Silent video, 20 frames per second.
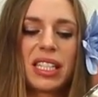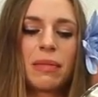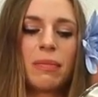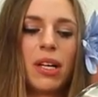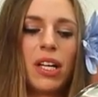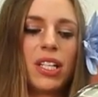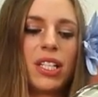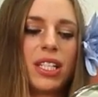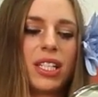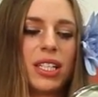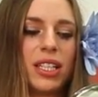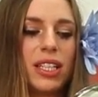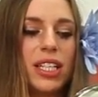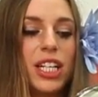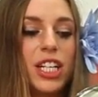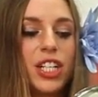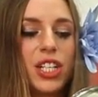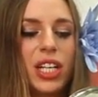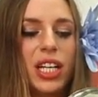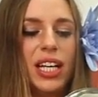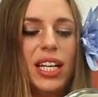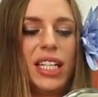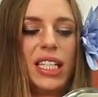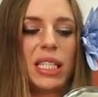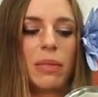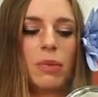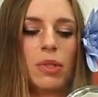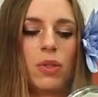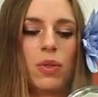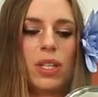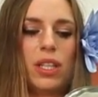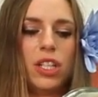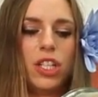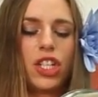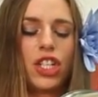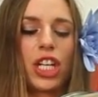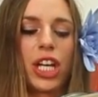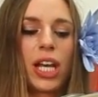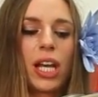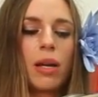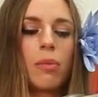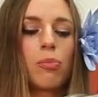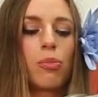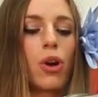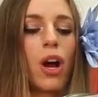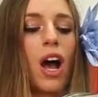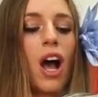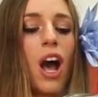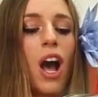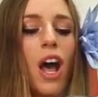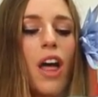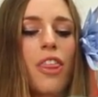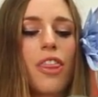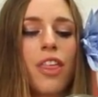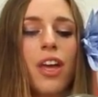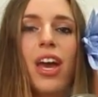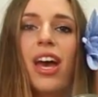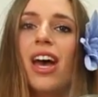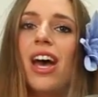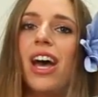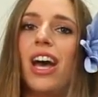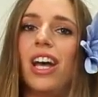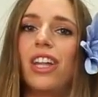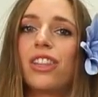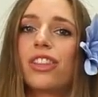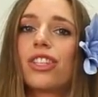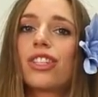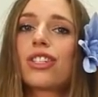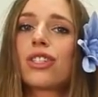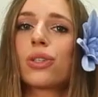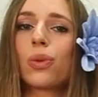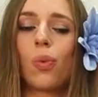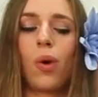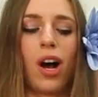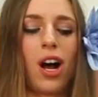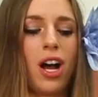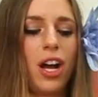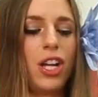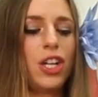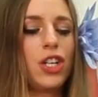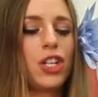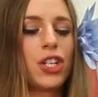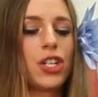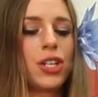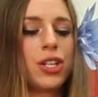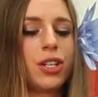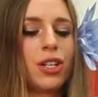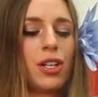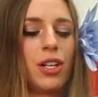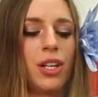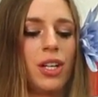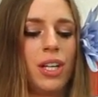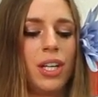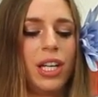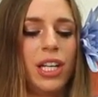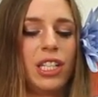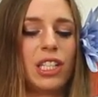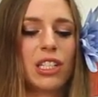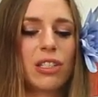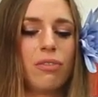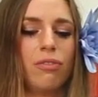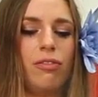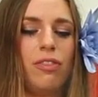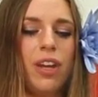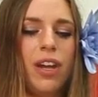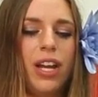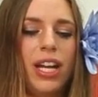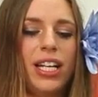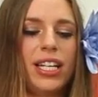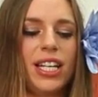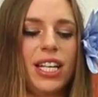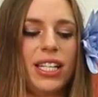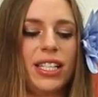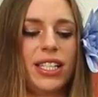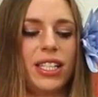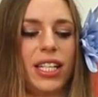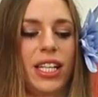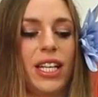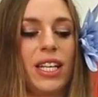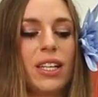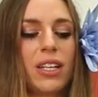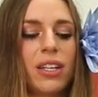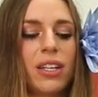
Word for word: smells delicious between the chicken broth and the squash. It's very tasty.